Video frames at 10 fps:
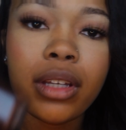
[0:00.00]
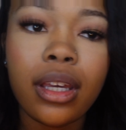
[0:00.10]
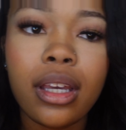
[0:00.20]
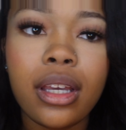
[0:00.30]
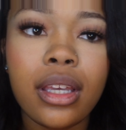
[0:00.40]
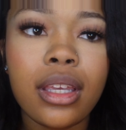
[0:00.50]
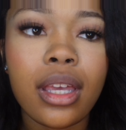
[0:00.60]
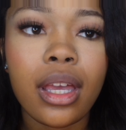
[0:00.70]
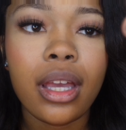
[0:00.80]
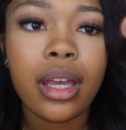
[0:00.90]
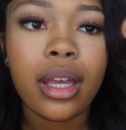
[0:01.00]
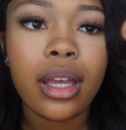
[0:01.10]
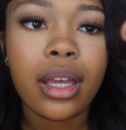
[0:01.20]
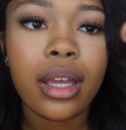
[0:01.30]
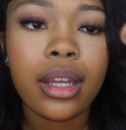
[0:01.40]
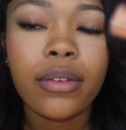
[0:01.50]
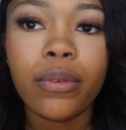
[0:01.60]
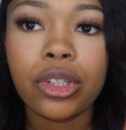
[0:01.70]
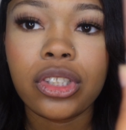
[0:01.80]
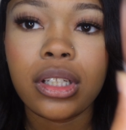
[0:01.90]
Cake and
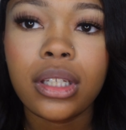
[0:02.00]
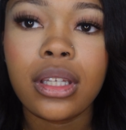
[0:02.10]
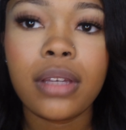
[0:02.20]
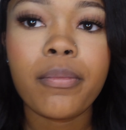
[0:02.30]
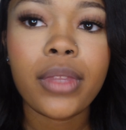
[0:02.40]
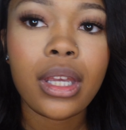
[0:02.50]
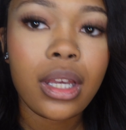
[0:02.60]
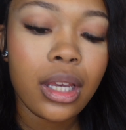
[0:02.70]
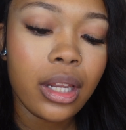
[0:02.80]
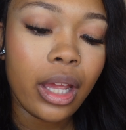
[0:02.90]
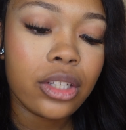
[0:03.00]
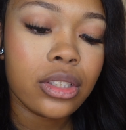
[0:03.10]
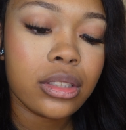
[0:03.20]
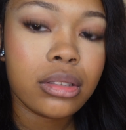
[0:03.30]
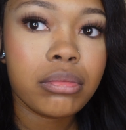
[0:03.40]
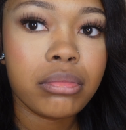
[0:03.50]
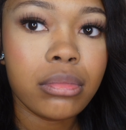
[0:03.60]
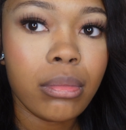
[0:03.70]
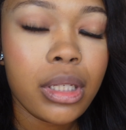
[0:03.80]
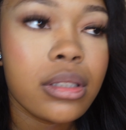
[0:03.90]
Fortune Cookie, and I just
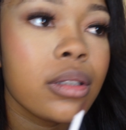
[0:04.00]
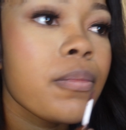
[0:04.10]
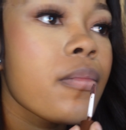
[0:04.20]
mix it.